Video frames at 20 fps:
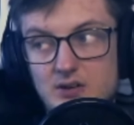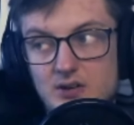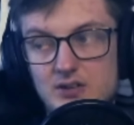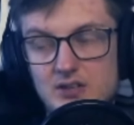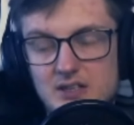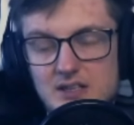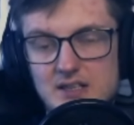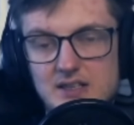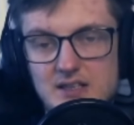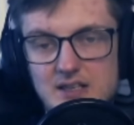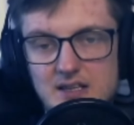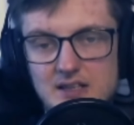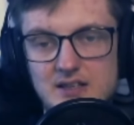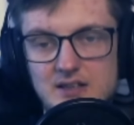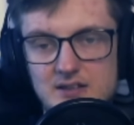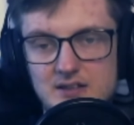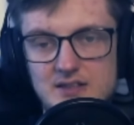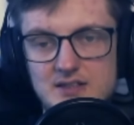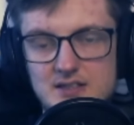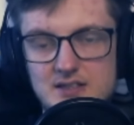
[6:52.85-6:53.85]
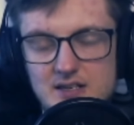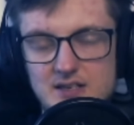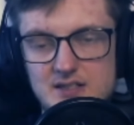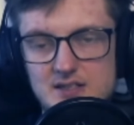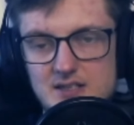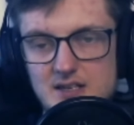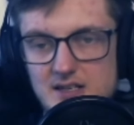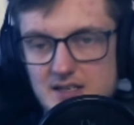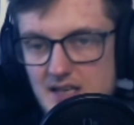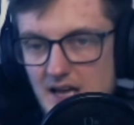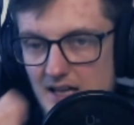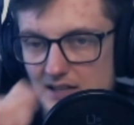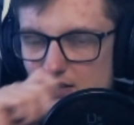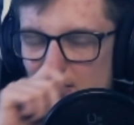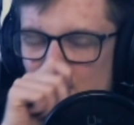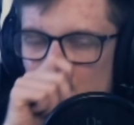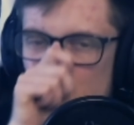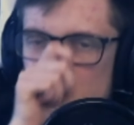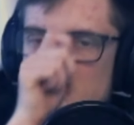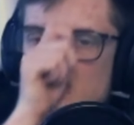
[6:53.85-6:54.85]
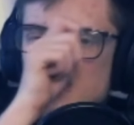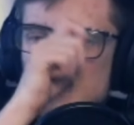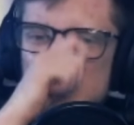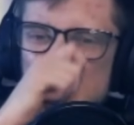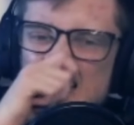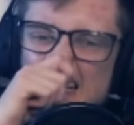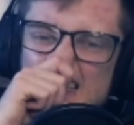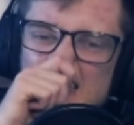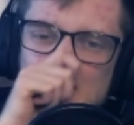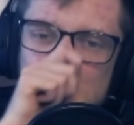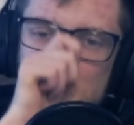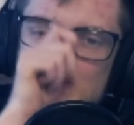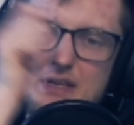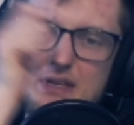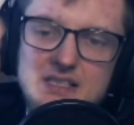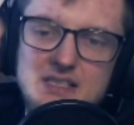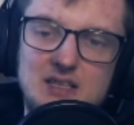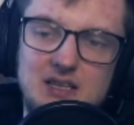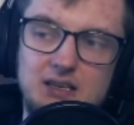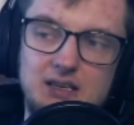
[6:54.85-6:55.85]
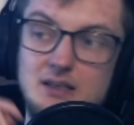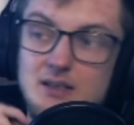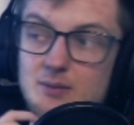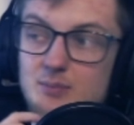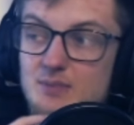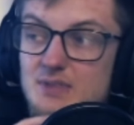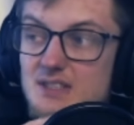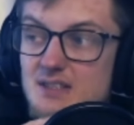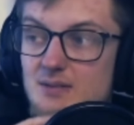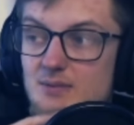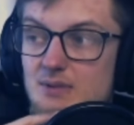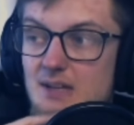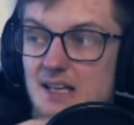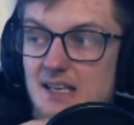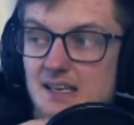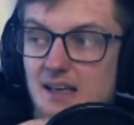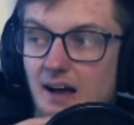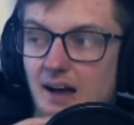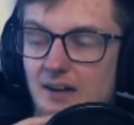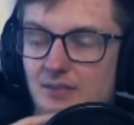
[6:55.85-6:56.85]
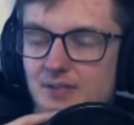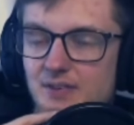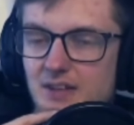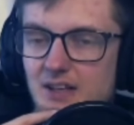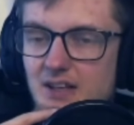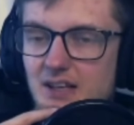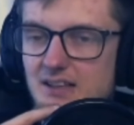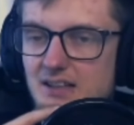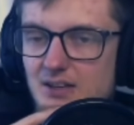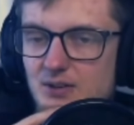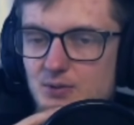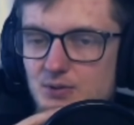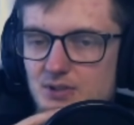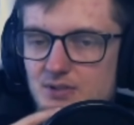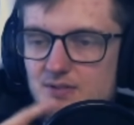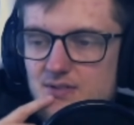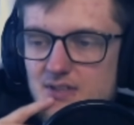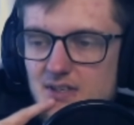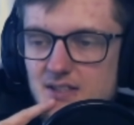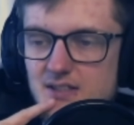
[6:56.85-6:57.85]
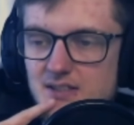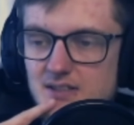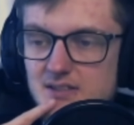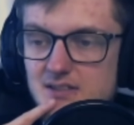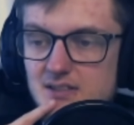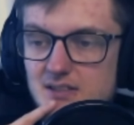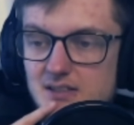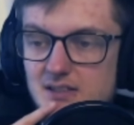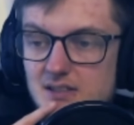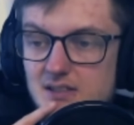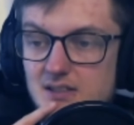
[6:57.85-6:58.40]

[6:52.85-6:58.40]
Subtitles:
Other than that, this card sucks. I don't know, they kind of missed the, I feel like they could have done it.